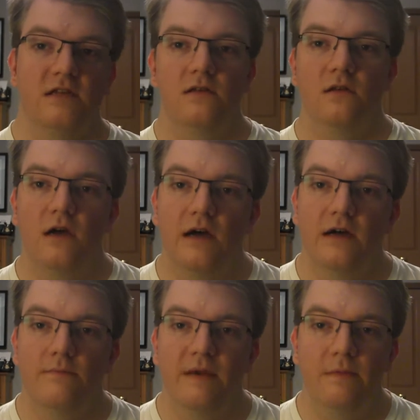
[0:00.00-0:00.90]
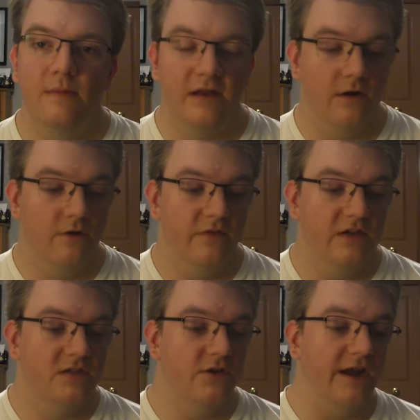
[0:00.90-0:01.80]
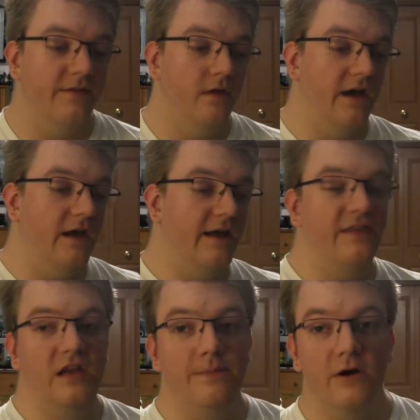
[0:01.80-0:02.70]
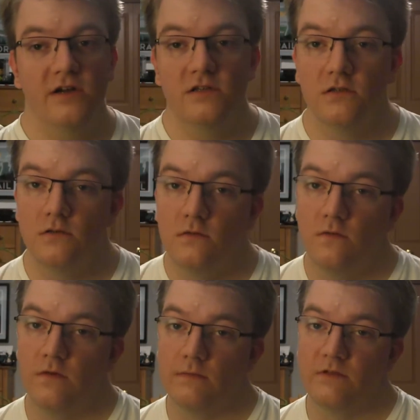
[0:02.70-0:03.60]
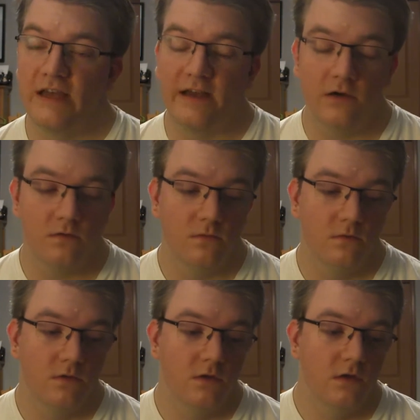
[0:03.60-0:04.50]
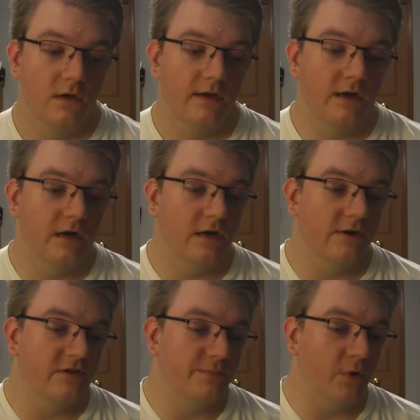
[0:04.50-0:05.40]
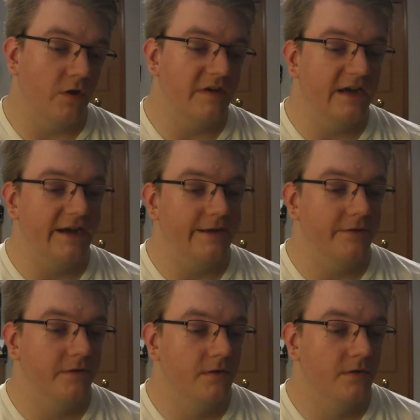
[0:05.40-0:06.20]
that people might know in this. Anthony Perkins from Psycho. Ernest Borgnine.